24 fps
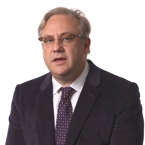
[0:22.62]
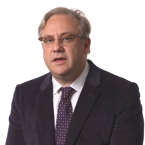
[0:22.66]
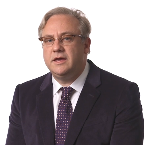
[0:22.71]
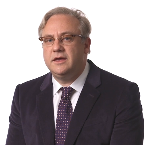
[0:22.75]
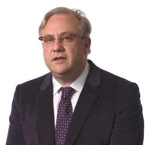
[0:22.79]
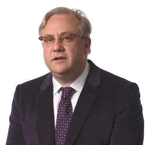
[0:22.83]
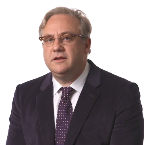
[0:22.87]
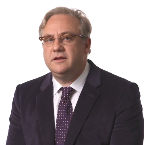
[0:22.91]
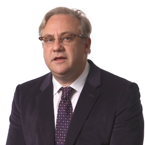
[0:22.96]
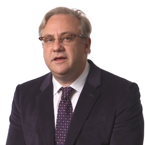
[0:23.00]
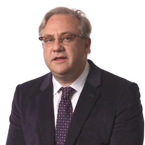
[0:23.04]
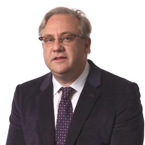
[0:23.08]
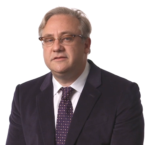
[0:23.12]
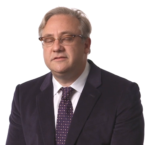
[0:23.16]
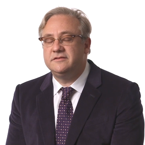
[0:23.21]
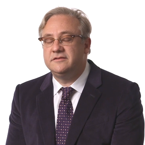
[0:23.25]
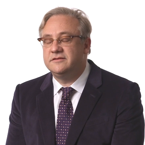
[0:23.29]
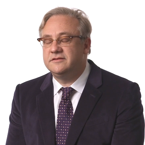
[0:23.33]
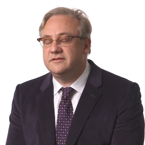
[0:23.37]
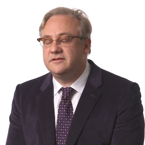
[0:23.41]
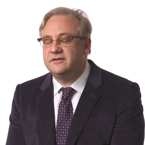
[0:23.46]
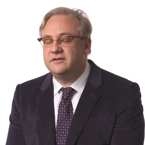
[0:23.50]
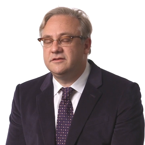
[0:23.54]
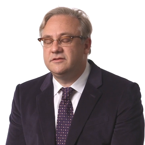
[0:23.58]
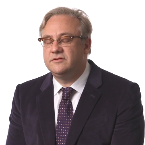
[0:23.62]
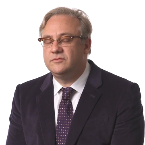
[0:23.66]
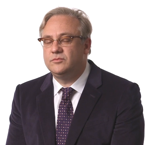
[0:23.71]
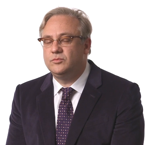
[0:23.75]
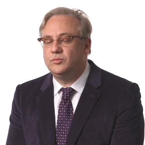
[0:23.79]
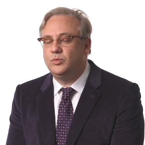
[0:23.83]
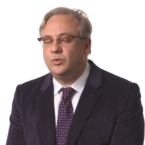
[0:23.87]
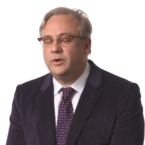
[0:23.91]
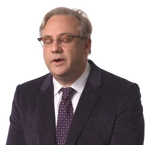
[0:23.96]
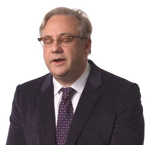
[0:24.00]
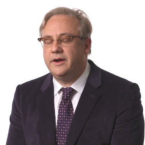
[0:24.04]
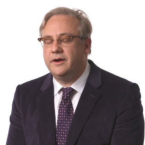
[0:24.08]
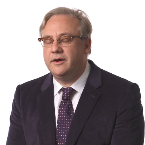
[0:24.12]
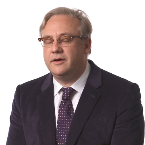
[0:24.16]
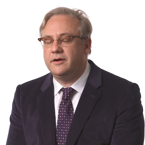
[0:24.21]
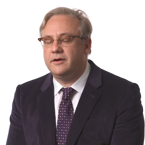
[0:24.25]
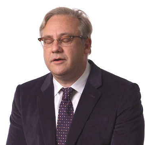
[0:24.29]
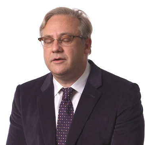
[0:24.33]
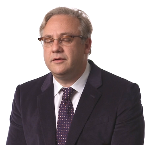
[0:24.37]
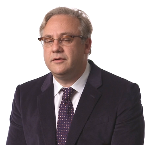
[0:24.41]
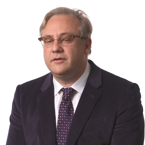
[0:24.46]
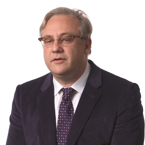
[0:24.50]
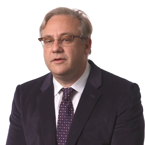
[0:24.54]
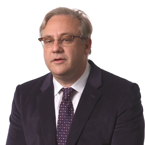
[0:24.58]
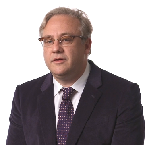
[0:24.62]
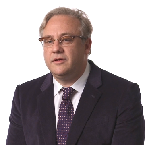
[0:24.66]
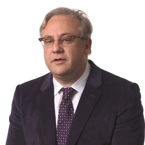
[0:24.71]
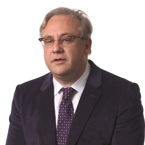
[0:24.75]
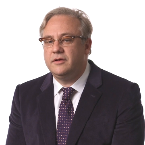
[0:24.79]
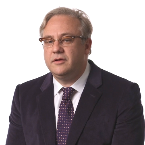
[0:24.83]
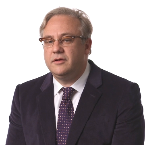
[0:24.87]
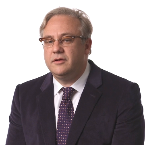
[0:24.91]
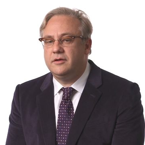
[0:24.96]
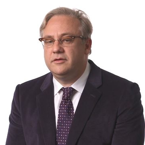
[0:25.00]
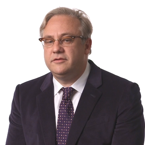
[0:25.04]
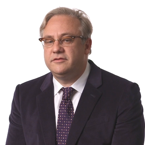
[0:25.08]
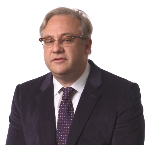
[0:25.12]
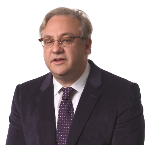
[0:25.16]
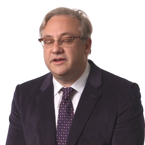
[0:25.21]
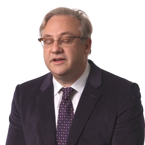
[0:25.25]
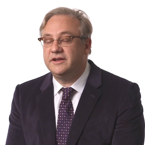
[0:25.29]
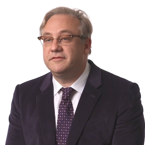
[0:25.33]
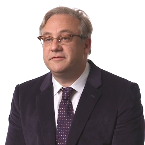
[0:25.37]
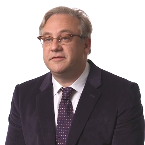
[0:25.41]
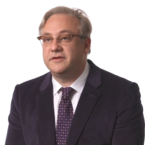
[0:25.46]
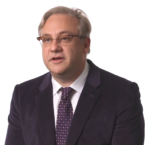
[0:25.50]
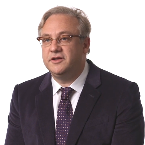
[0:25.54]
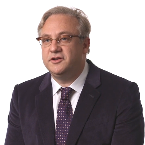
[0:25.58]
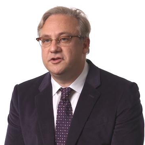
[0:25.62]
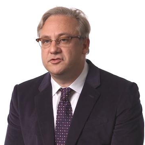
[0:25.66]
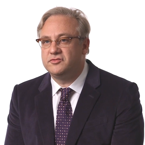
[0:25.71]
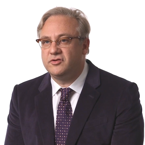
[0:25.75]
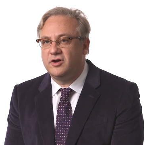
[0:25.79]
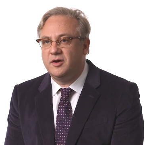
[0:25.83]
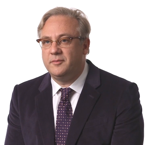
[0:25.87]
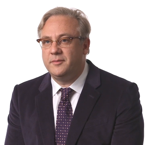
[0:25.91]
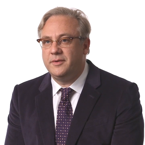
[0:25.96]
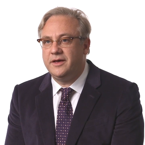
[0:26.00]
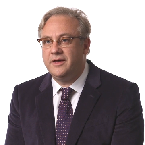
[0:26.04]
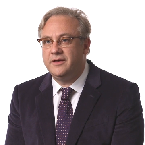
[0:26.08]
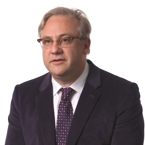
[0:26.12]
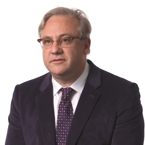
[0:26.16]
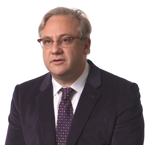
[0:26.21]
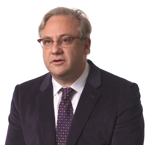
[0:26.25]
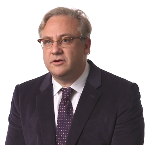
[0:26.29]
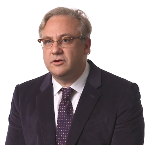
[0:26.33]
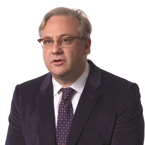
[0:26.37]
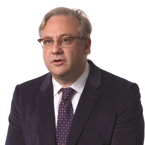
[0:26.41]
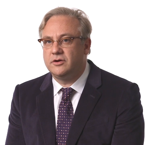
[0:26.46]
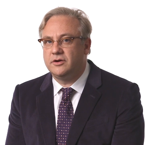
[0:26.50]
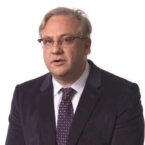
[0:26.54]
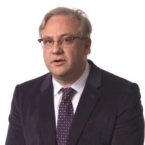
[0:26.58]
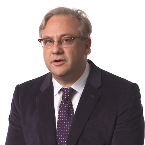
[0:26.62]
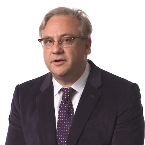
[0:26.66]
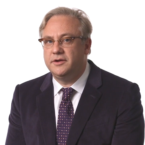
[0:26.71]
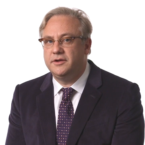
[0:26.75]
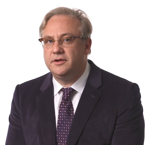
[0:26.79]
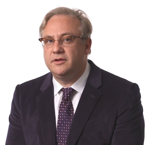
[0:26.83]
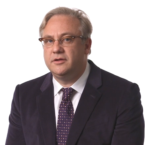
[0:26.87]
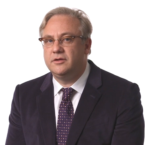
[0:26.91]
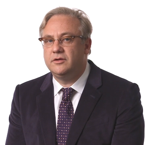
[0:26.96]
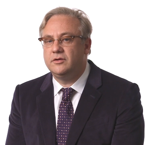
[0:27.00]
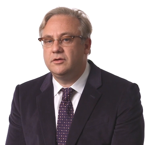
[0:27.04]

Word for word: In instances where significant trauma has occurred,